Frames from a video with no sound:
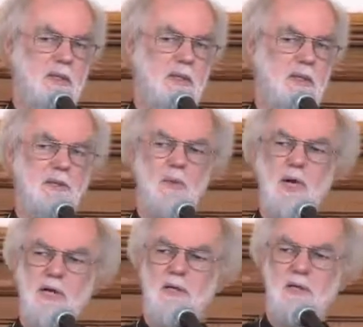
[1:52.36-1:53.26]
in the
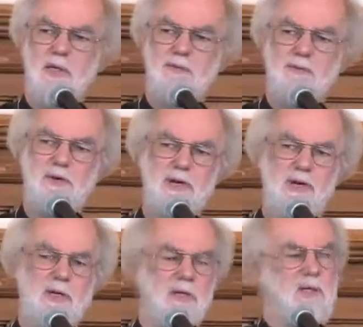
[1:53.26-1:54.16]
wake of a
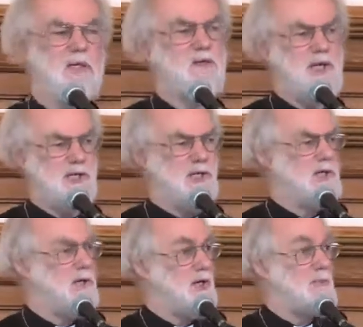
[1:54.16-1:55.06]
very tragic
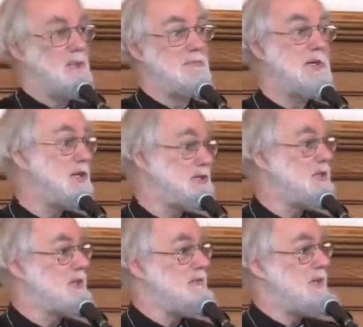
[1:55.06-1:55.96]
and horrible murder
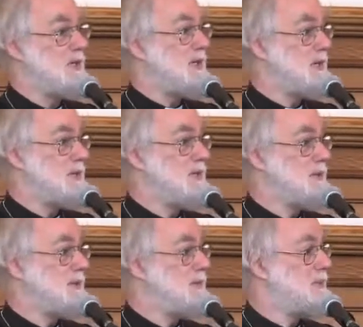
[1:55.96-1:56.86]
of a young girl
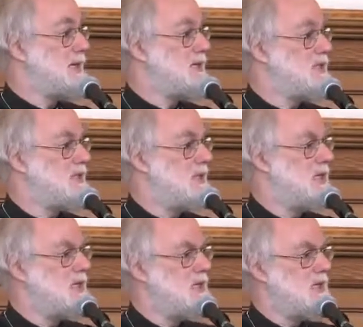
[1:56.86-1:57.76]
within the parish,
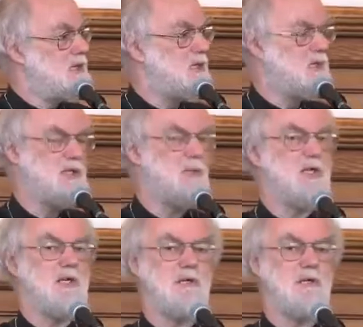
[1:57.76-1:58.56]
a church which at a